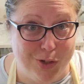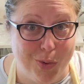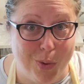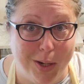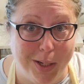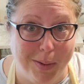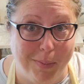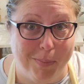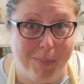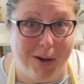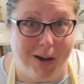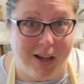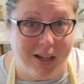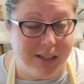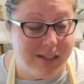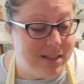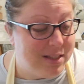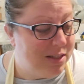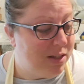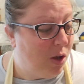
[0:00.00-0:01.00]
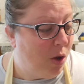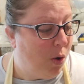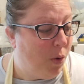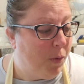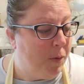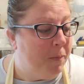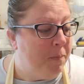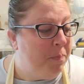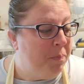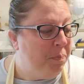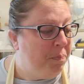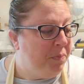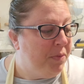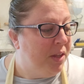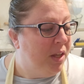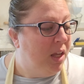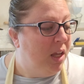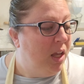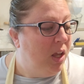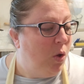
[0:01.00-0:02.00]
20 bucks. So
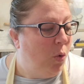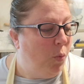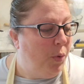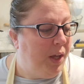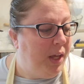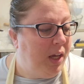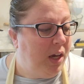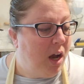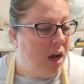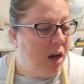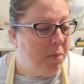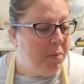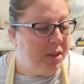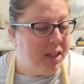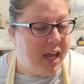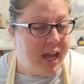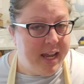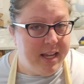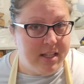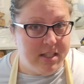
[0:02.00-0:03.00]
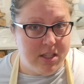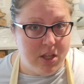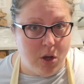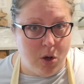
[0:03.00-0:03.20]
we caramelized